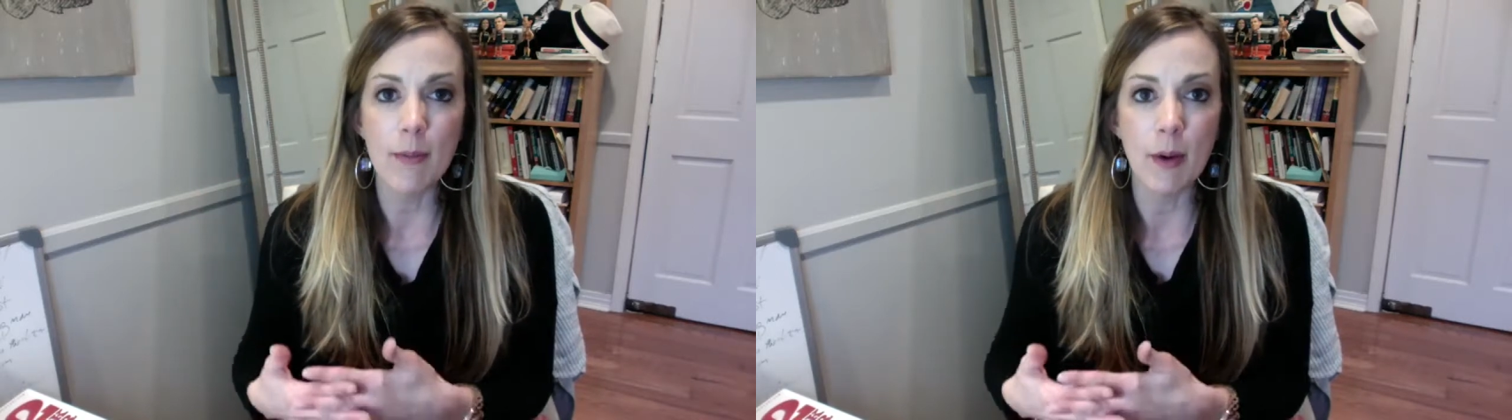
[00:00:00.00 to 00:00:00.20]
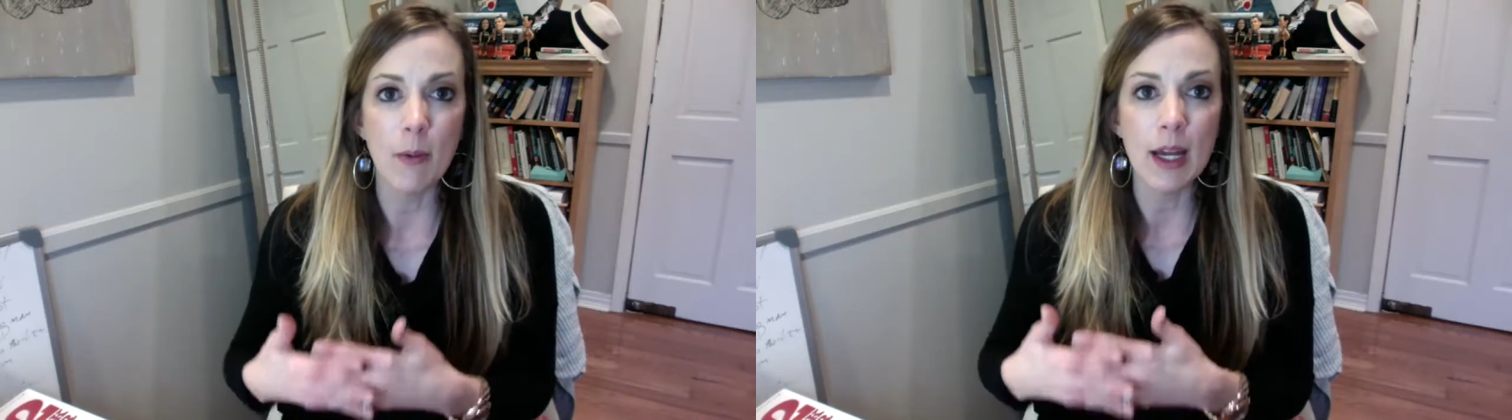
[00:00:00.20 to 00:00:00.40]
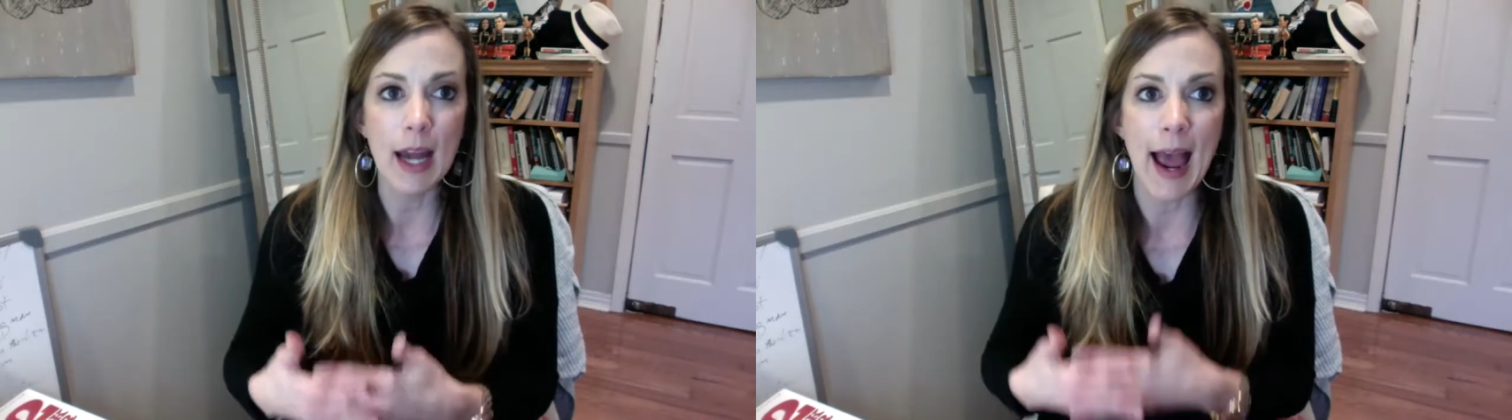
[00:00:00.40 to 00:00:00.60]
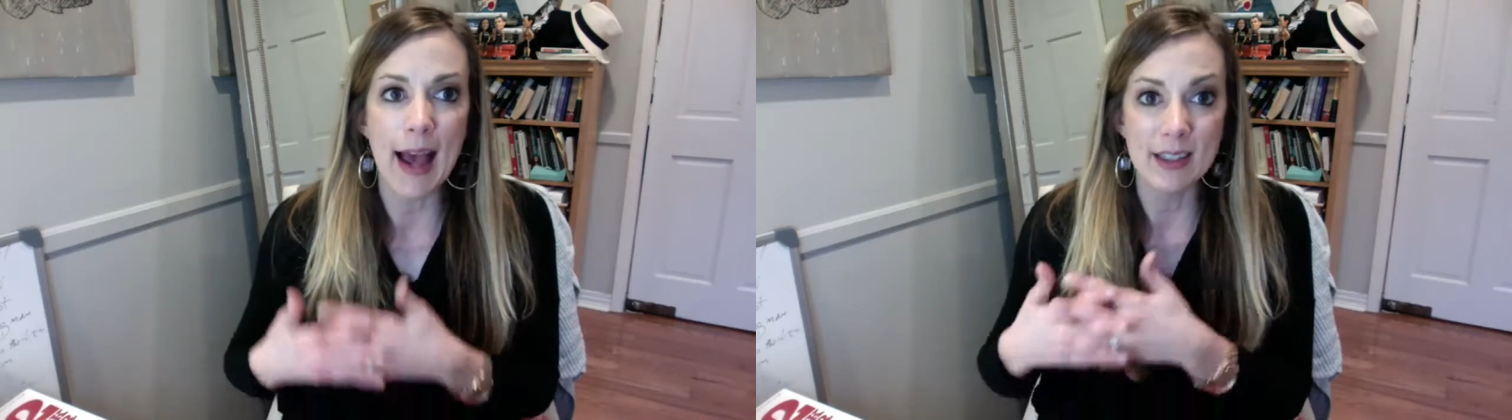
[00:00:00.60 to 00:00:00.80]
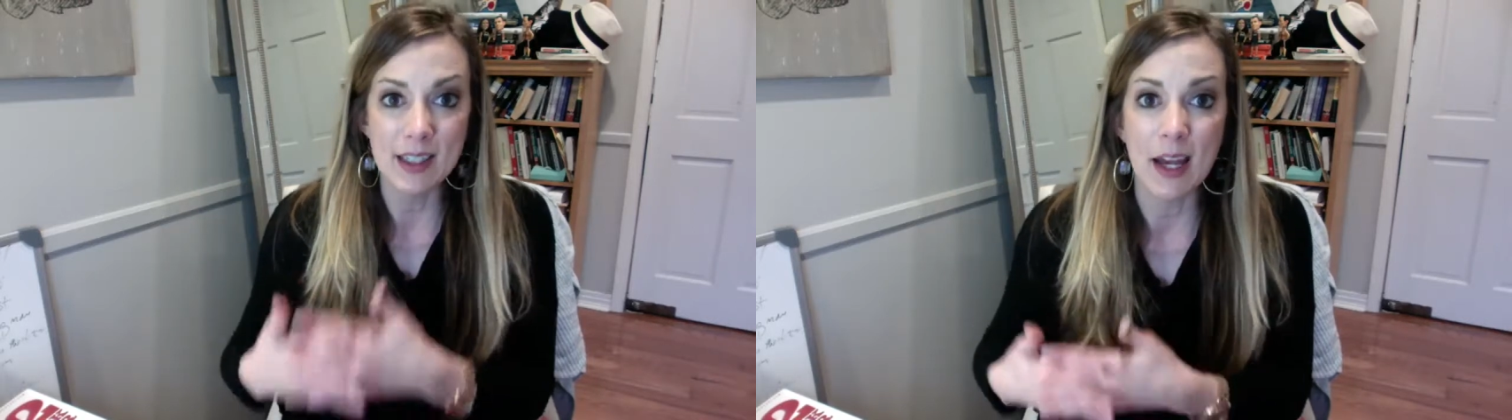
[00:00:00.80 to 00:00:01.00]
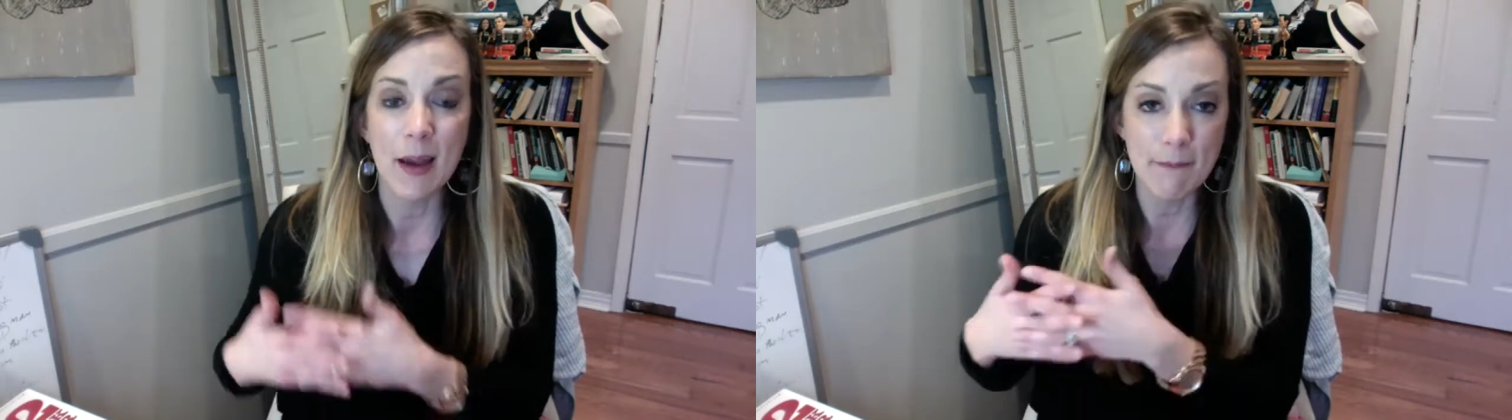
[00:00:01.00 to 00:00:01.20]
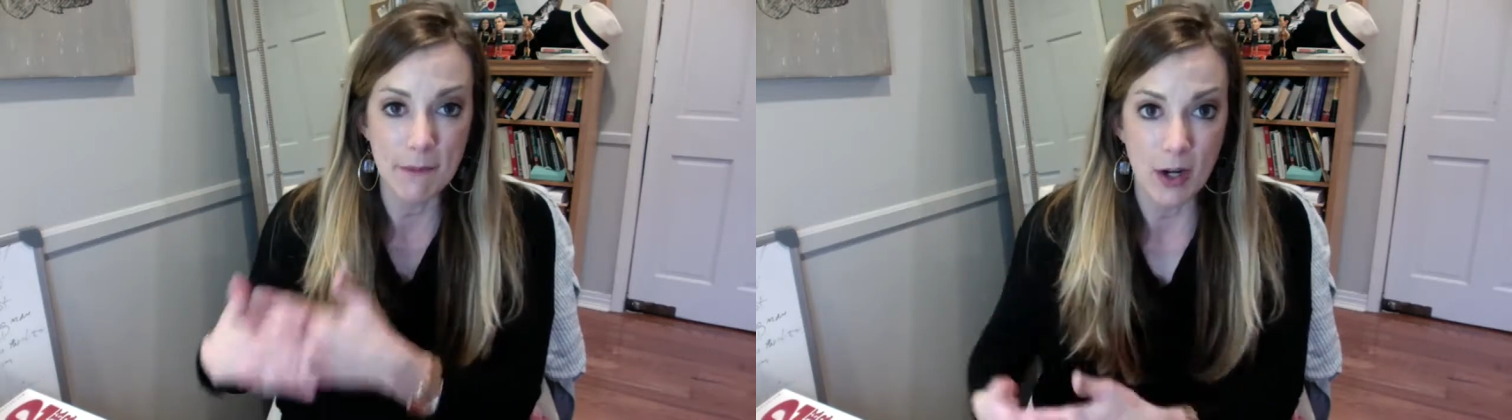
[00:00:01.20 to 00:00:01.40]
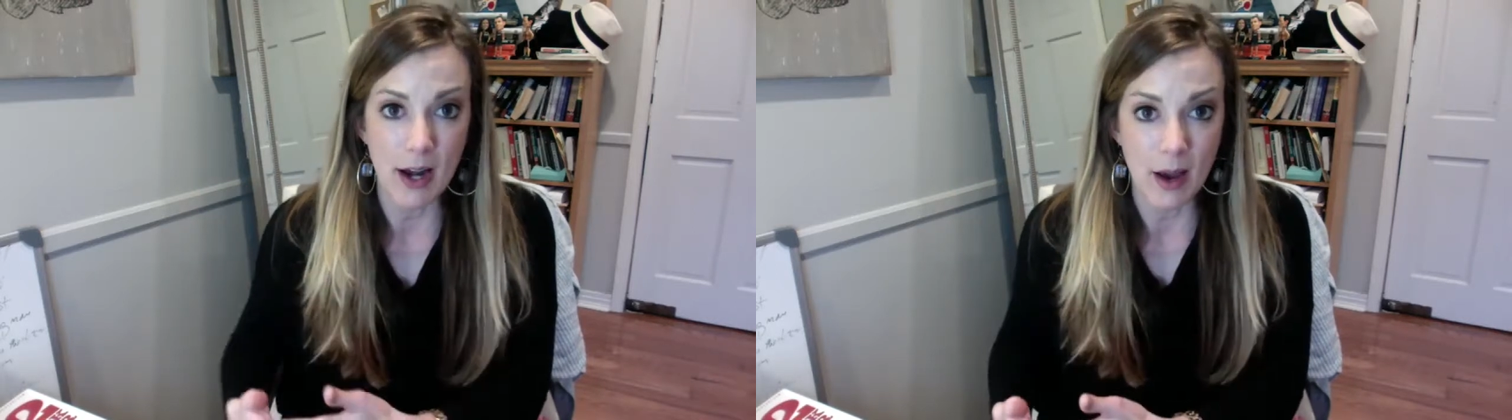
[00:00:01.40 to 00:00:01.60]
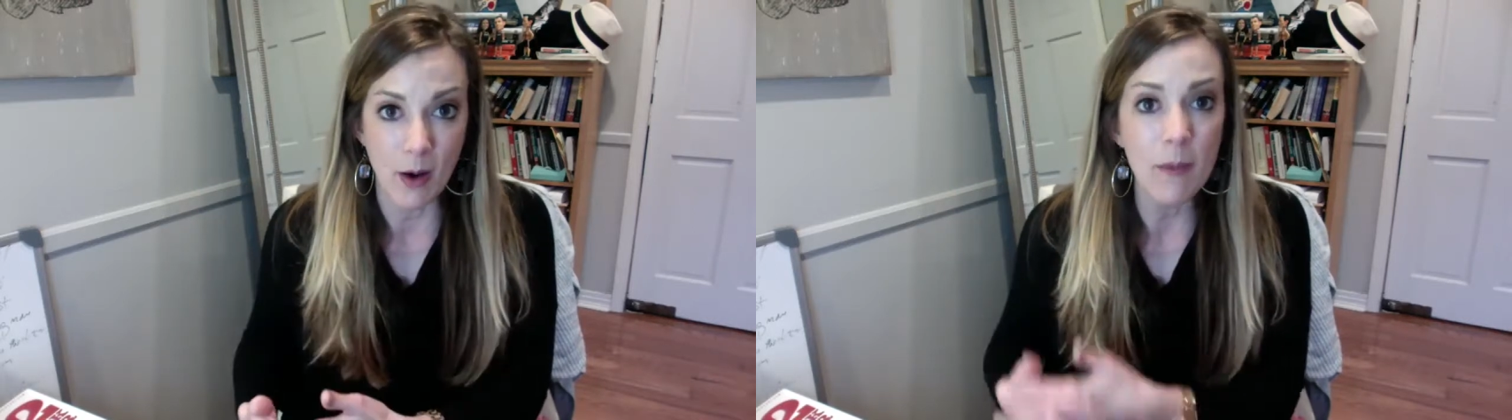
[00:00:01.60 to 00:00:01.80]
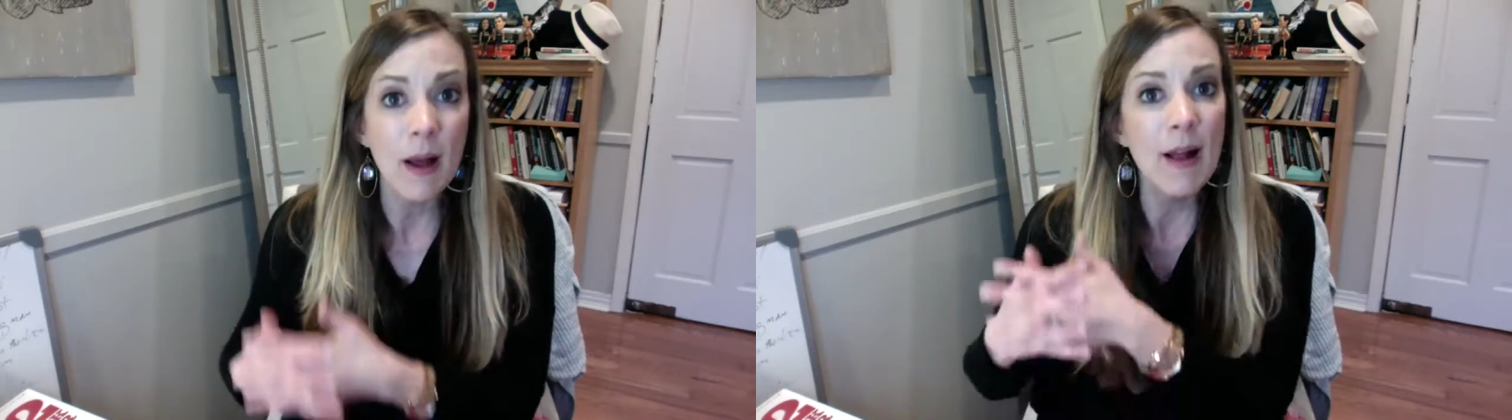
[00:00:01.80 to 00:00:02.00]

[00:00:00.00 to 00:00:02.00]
but we asked Him for help,